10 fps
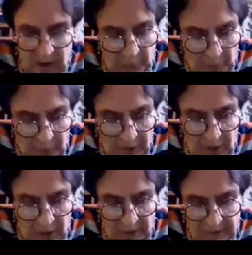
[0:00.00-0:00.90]
The
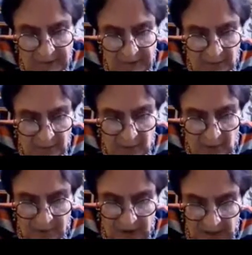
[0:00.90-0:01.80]
political system
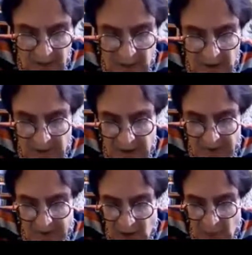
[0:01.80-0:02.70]
of the Elamite
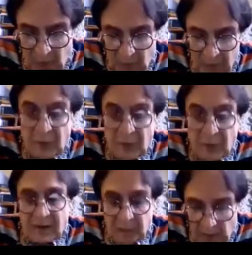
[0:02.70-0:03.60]
as a type of
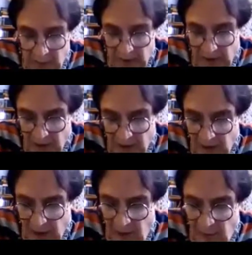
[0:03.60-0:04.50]
Bundesrepublik
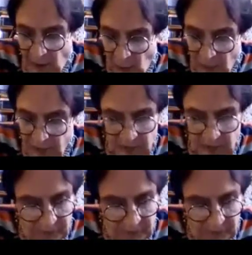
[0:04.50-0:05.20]
may also